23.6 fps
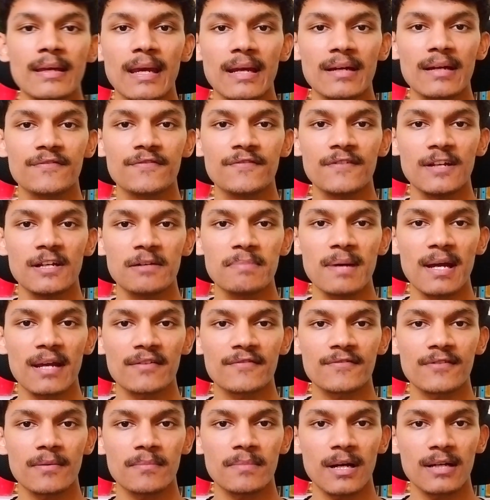Get feedback
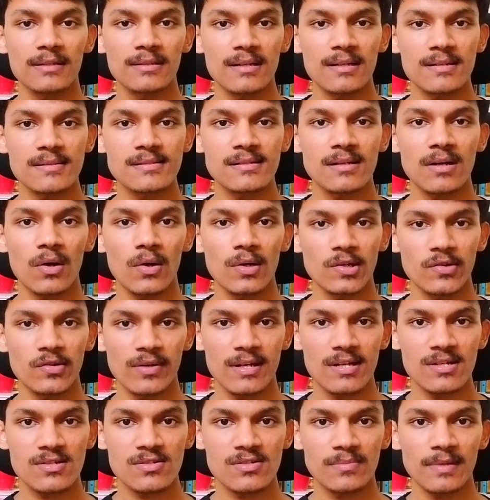from others on your
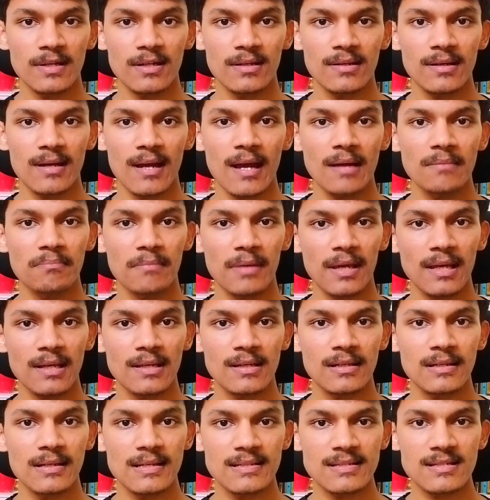resume and make
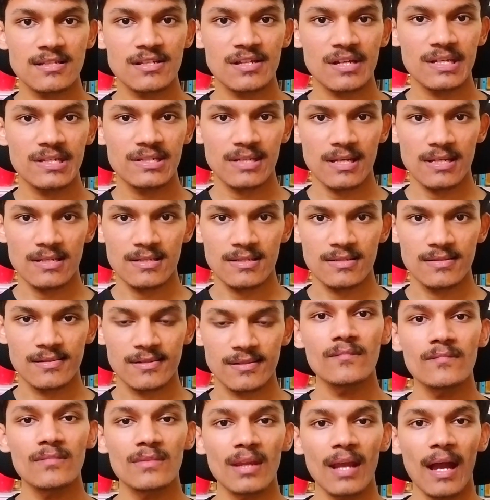necessary changes.
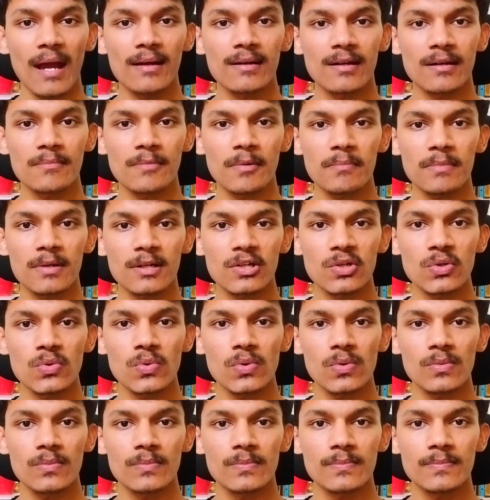And remember
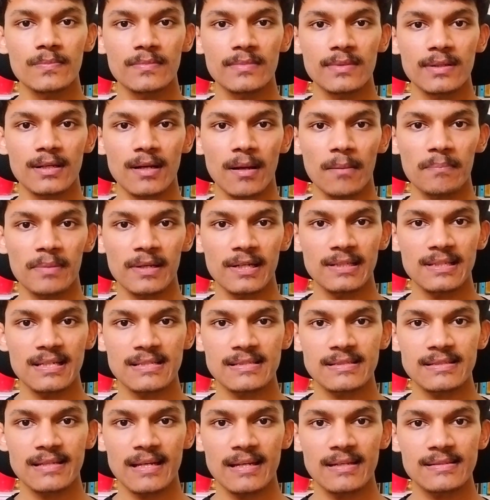to complete the
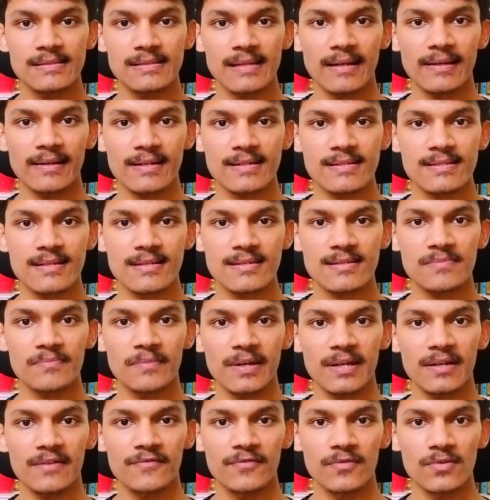sentences
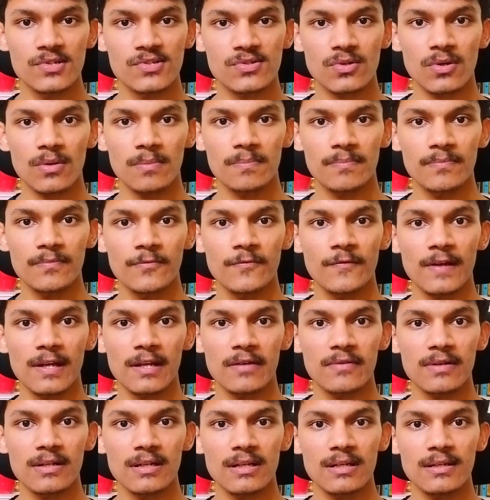by a full stop
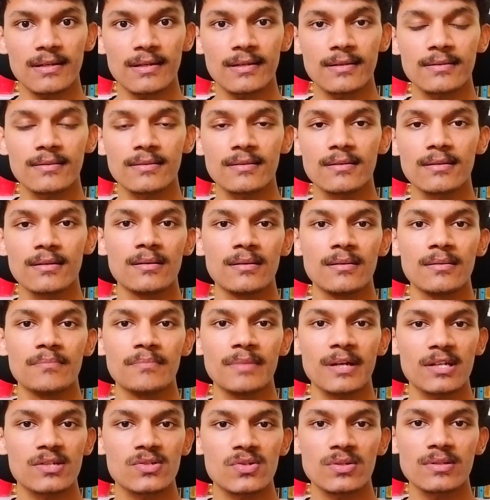wherever needed.
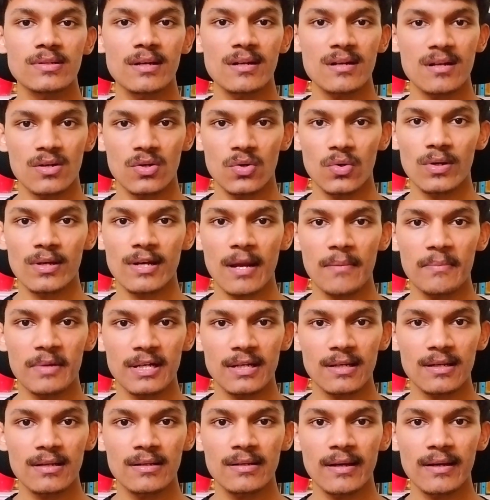Make sure there are no
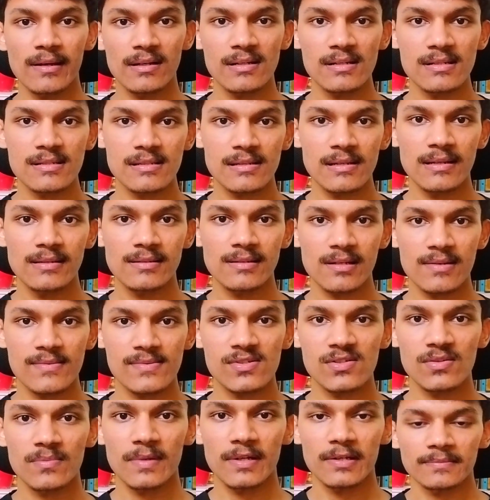grammatical errors in the
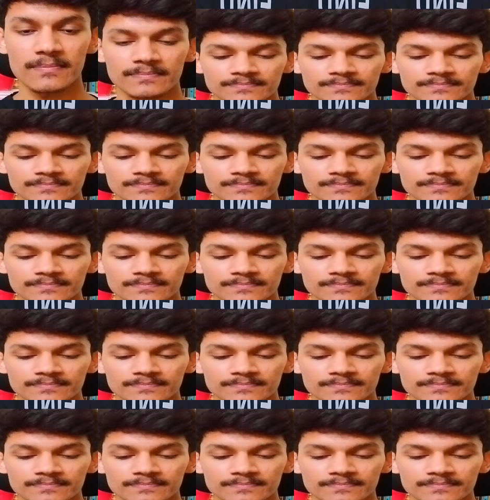resume.